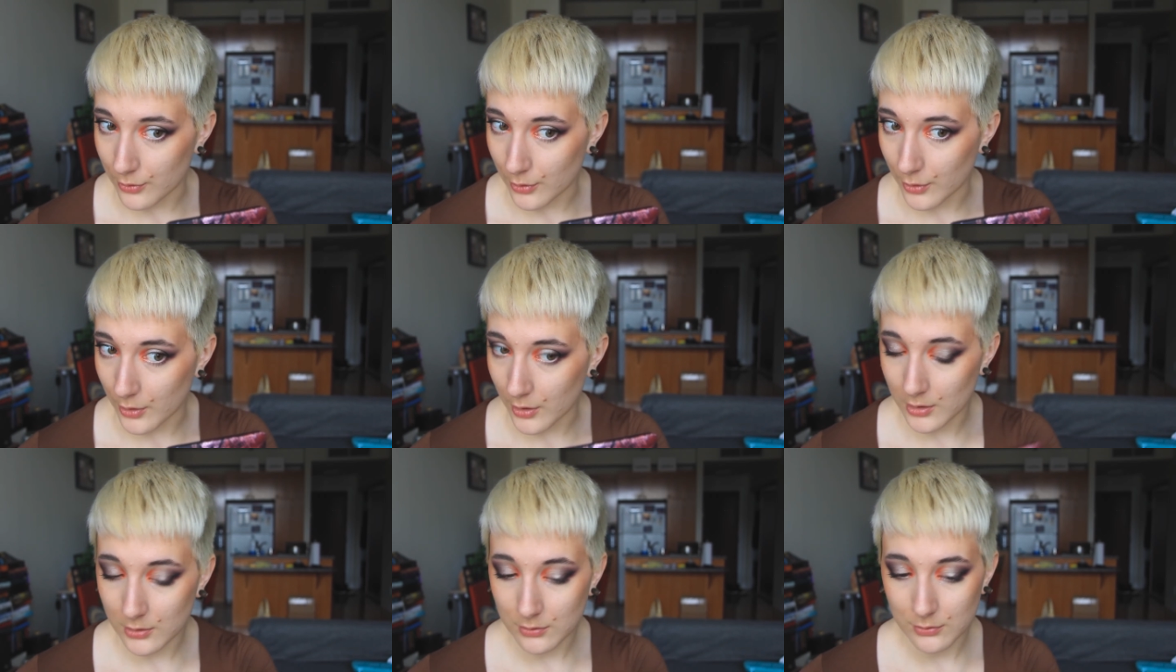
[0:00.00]

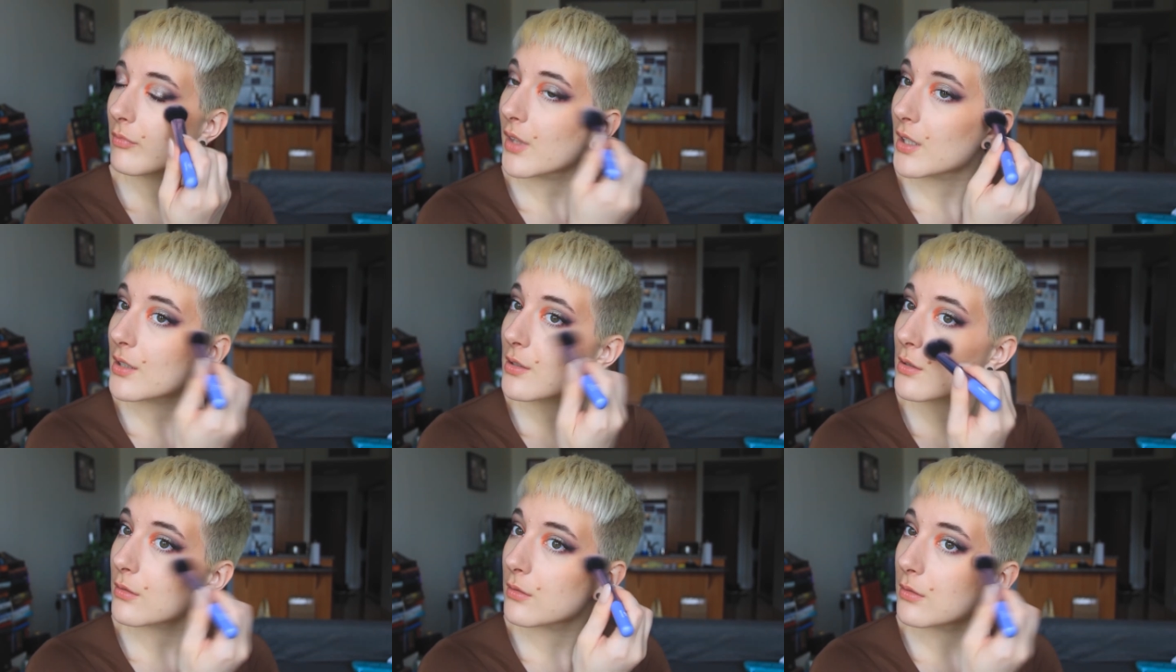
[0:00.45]
for.
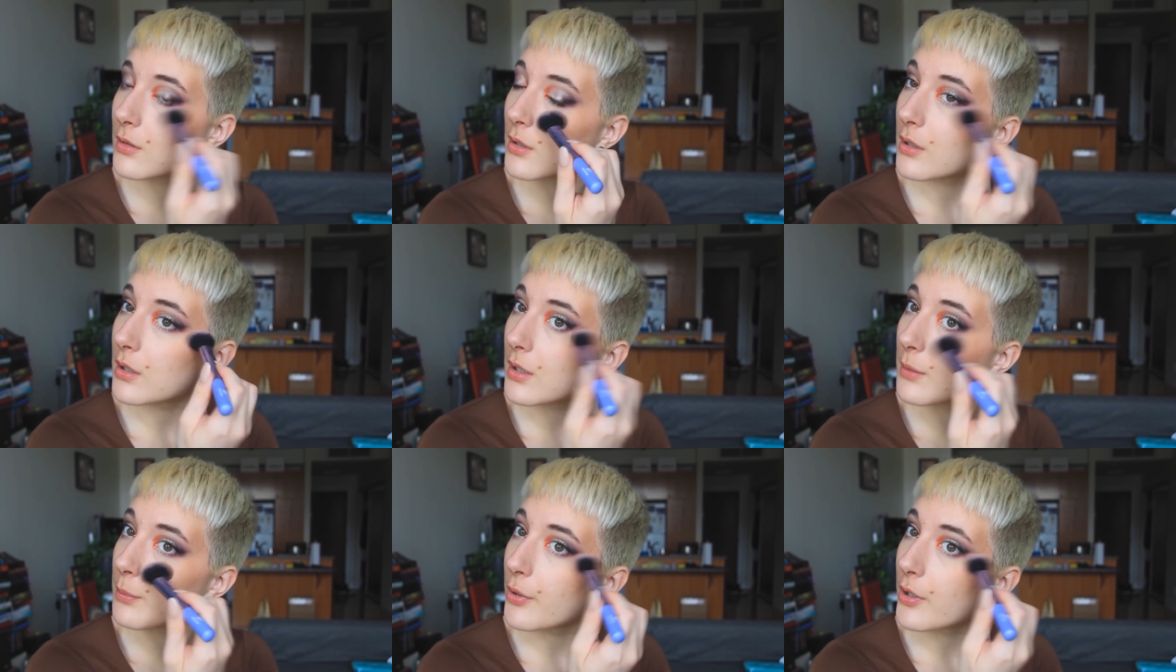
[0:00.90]
That's a
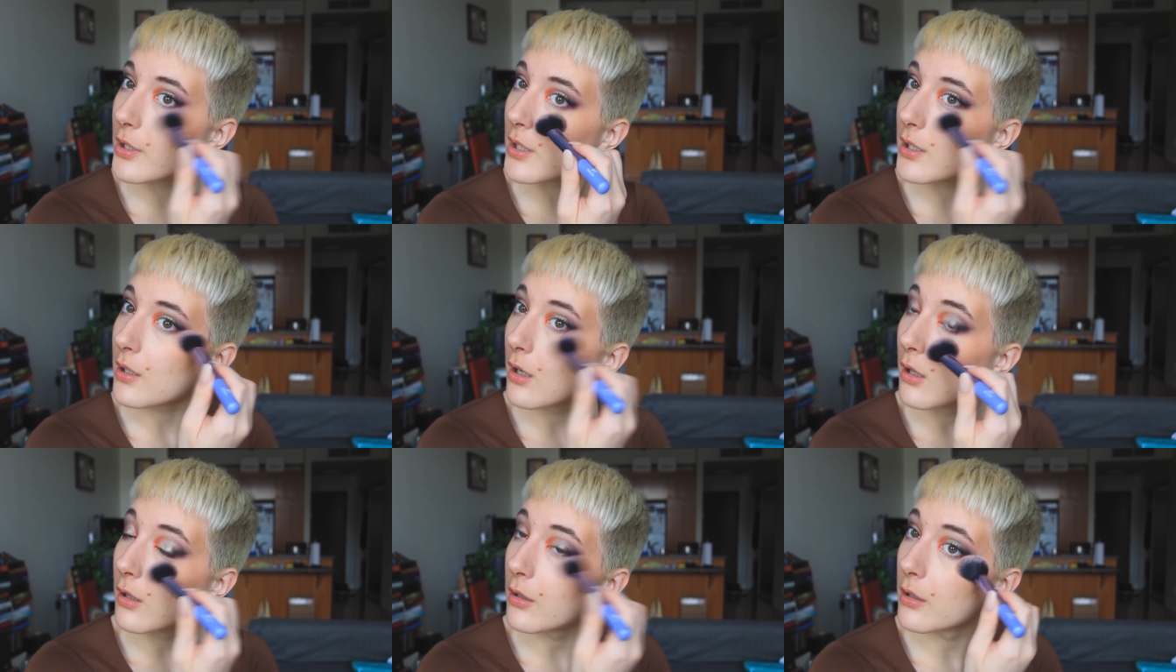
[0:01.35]
really pretty
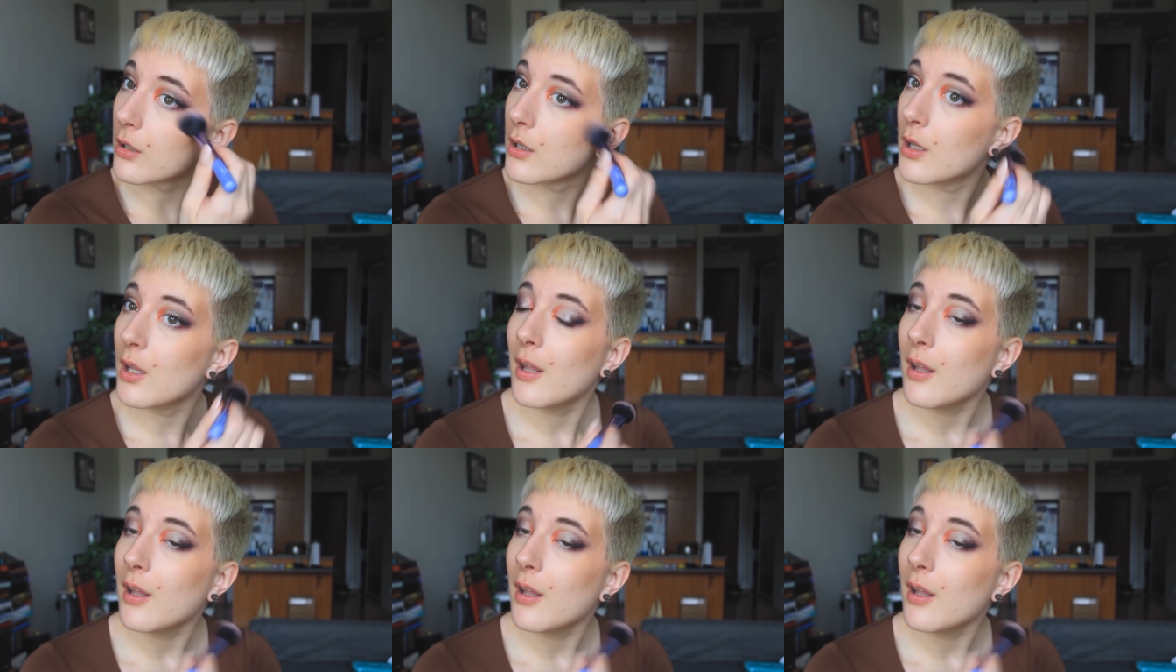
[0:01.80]
color.